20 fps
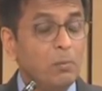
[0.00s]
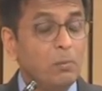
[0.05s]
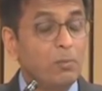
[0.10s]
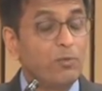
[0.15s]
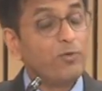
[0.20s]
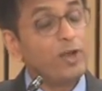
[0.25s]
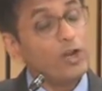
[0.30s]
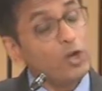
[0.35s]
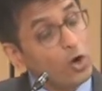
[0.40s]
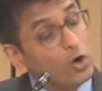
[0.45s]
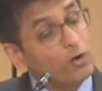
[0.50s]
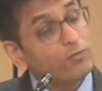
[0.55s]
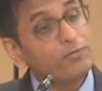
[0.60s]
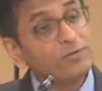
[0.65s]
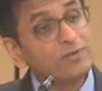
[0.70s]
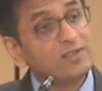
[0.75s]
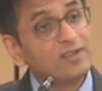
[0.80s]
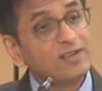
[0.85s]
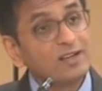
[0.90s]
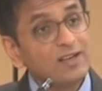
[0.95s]
But very
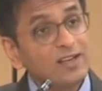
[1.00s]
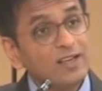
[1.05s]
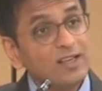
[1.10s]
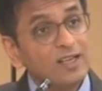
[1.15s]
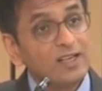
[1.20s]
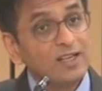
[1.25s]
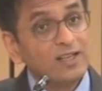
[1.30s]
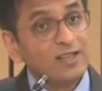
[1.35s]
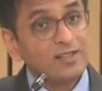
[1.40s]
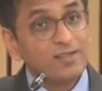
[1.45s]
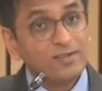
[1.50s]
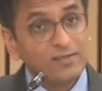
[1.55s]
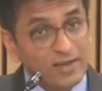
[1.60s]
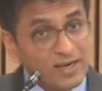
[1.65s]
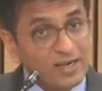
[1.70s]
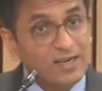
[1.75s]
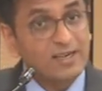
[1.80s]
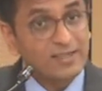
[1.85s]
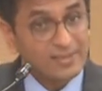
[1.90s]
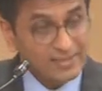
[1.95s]
often, the
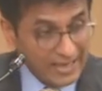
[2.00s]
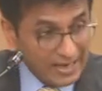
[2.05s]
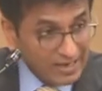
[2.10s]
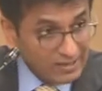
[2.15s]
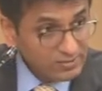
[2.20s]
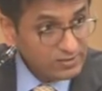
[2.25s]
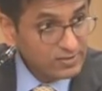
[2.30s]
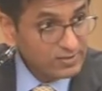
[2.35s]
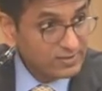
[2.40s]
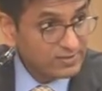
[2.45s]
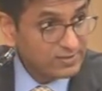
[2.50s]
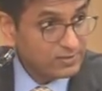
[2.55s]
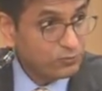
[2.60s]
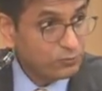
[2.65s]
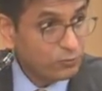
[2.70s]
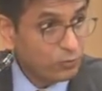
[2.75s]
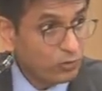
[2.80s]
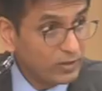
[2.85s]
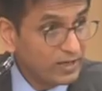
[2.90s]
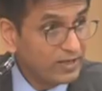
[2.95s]
real catharsis
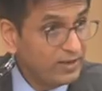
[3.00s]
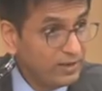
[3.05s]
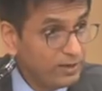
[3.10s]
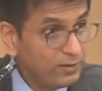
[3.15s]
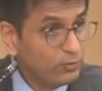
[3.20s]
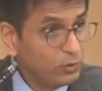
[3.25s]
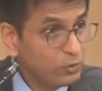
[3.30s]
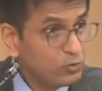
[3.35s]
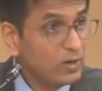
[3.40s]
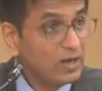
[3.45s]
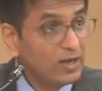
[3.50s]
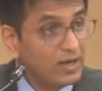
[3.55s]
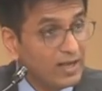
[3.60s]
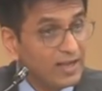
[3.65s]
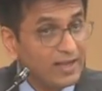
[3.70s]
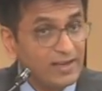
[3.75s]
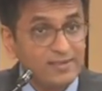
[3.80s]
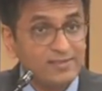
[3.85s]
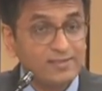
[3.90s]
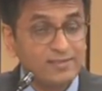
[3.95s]
for an individual
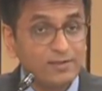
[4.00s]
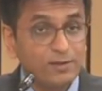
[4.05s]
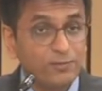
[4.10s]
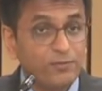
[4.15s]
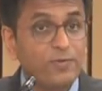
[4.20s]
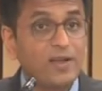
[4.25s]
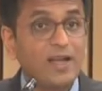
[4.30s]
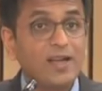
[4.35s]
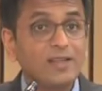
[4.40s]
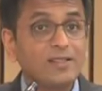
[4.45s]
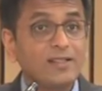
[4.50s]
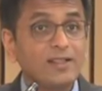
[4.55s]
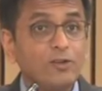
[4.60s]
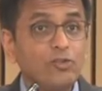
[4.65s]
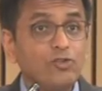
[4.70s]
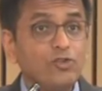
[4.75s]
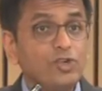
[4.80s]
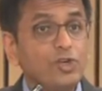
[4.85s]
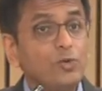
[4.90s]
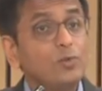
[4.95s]
lies in the fact
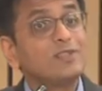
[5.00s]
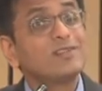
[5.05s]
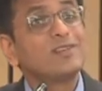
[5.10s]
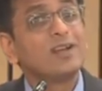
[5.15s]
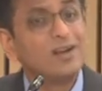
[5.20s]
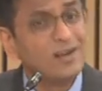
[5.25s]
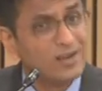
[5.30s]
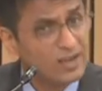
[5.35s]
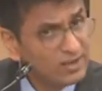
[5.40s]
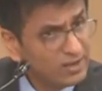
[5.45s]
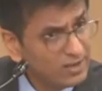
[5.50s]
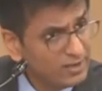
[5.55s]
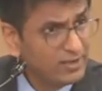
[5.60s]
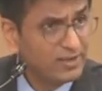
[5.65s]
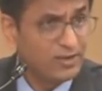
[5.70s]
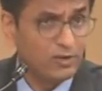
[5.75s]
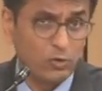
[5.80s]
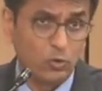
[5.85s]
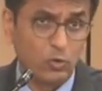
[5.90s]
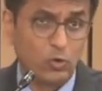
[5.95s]
that she was heard
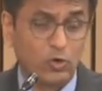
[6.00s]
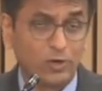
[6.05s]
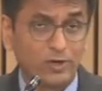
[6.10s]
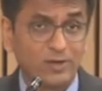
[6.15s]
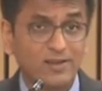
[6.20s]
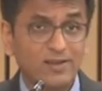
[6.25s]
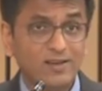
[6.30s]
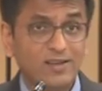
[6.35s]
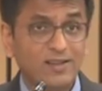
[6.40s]
in court,